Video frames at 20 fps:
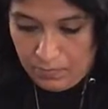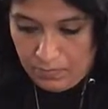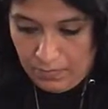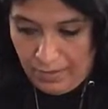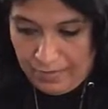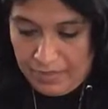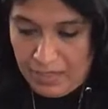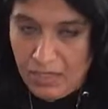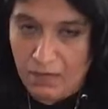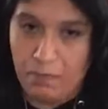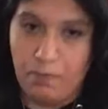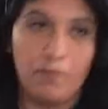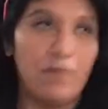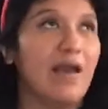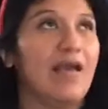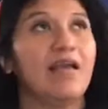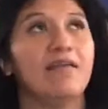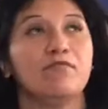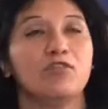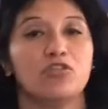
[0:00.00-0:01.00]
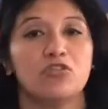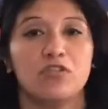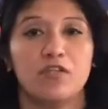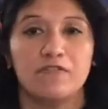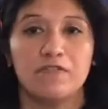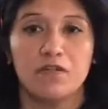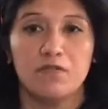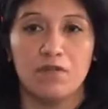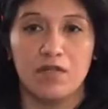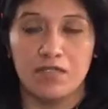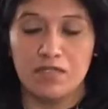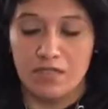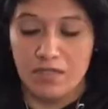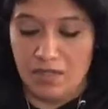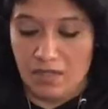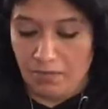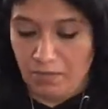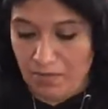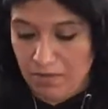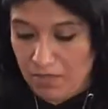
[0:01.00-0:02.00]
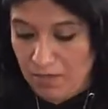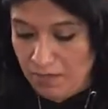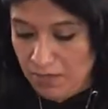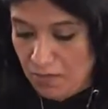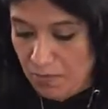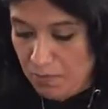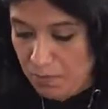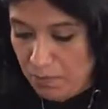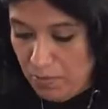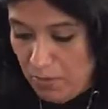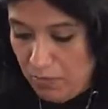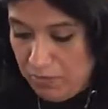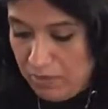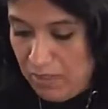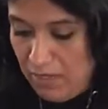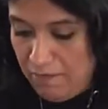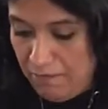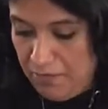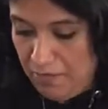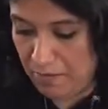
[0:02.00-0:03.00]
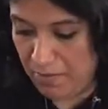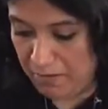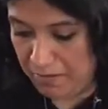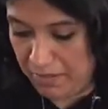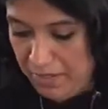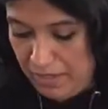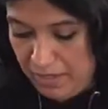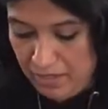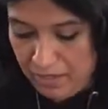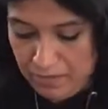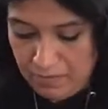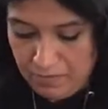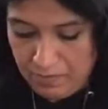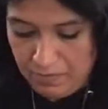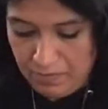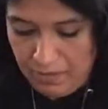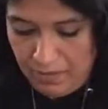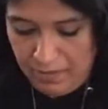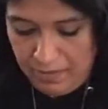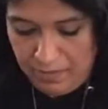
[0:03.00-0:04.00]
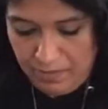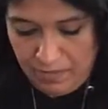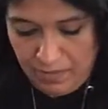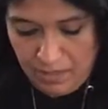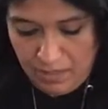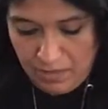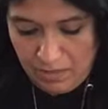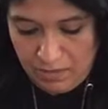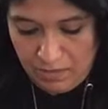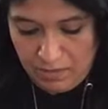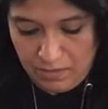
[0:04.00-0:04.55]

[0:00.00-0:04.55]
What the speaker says: I think I have two different ones, and I believe they both came from Marianne, I think.